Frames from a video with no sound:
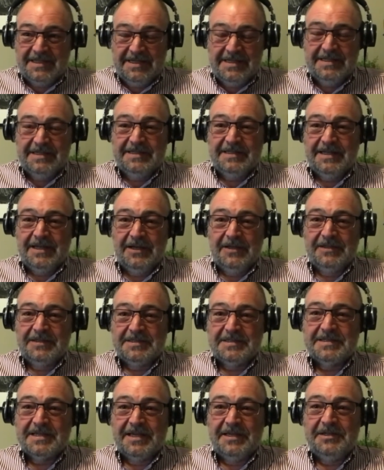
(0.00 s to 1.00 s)
and I'll
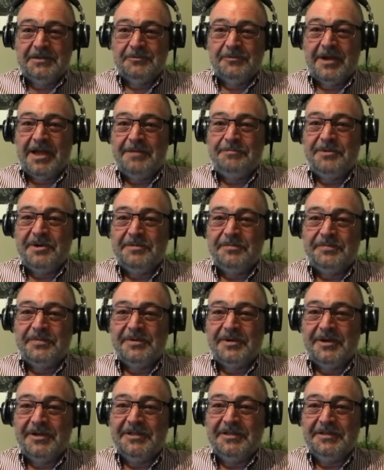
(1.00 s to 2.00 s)
just kind of wrap up
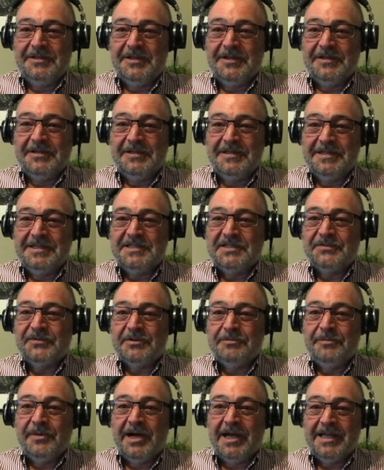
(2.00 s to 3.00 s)
on, on this
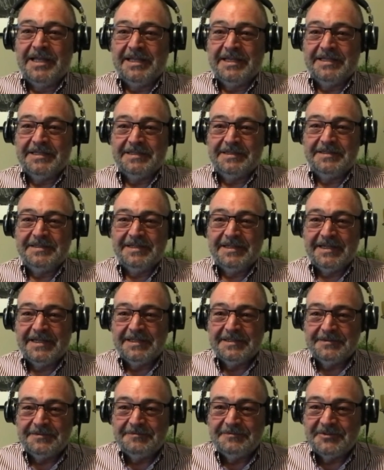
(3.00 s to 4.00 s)
from my end,
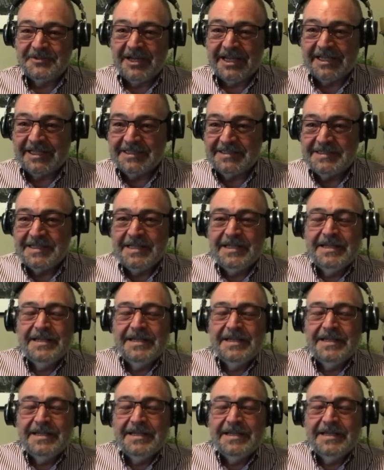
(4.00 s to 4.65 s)
uh, Dragons,